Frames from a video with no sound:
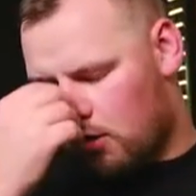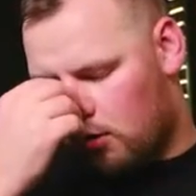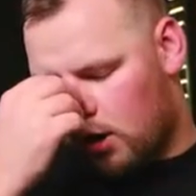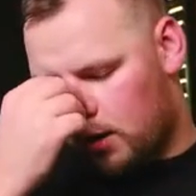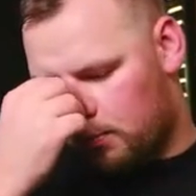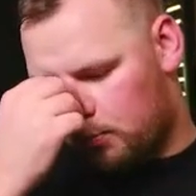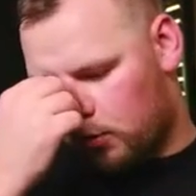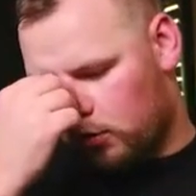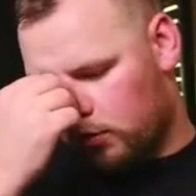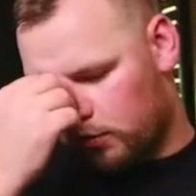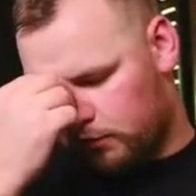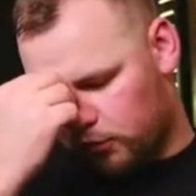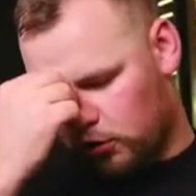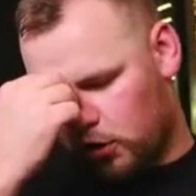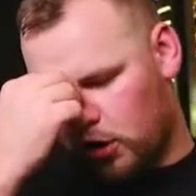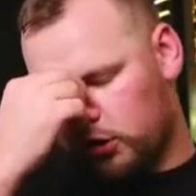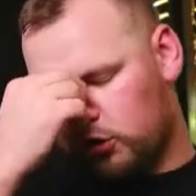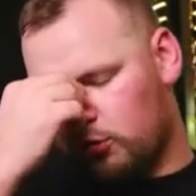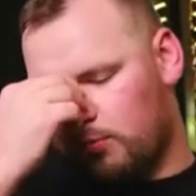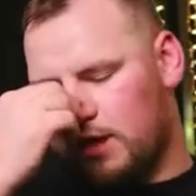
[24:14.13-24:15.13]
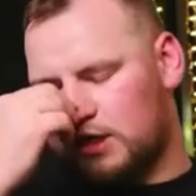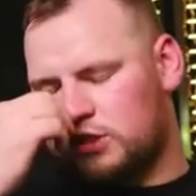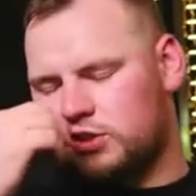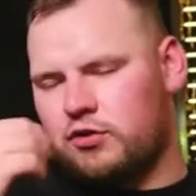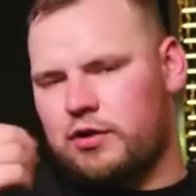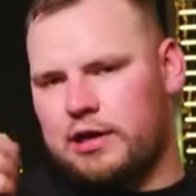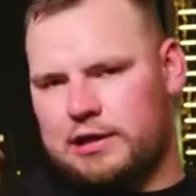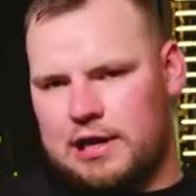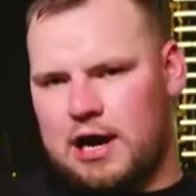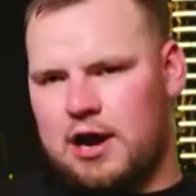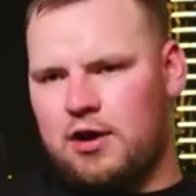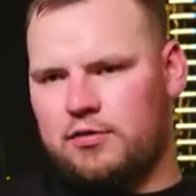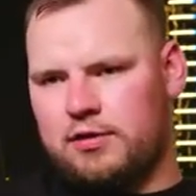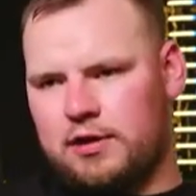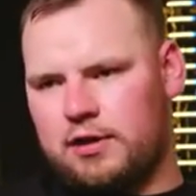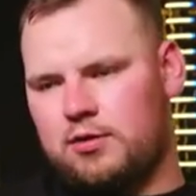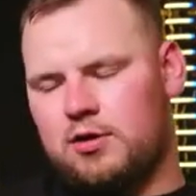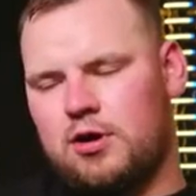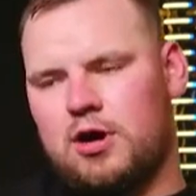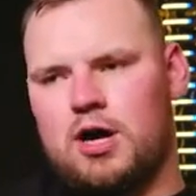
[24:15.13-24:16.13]
I probably forgot to mention right now
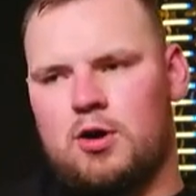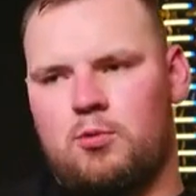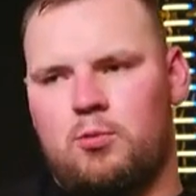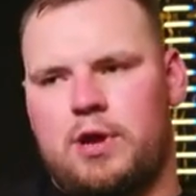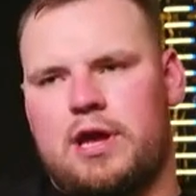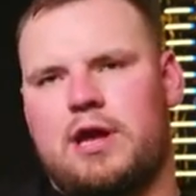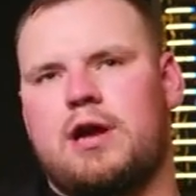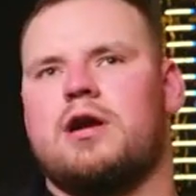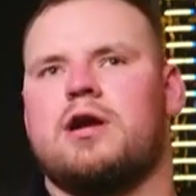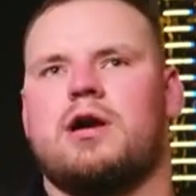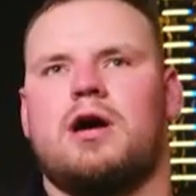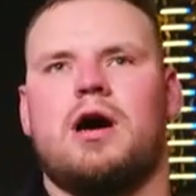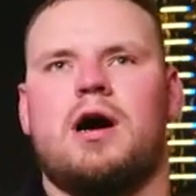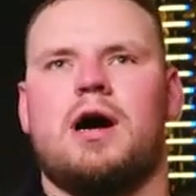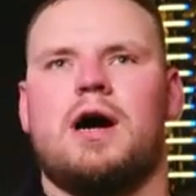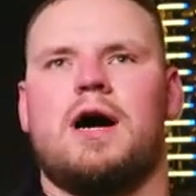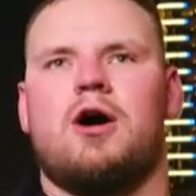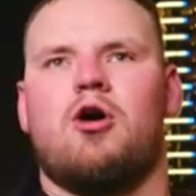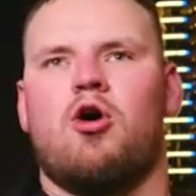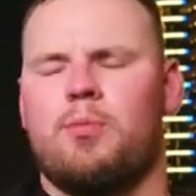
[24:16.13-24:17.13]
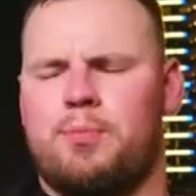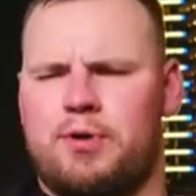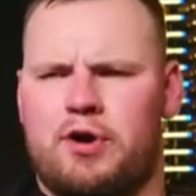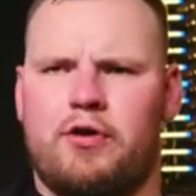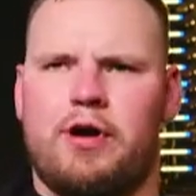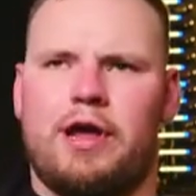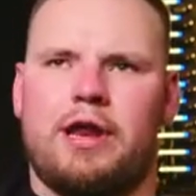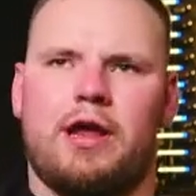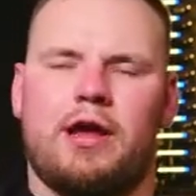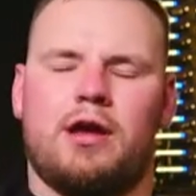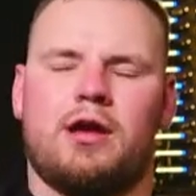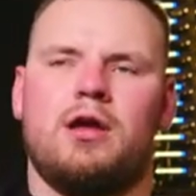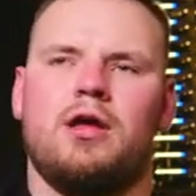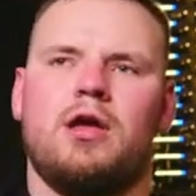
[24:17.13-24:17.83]
that we are operating.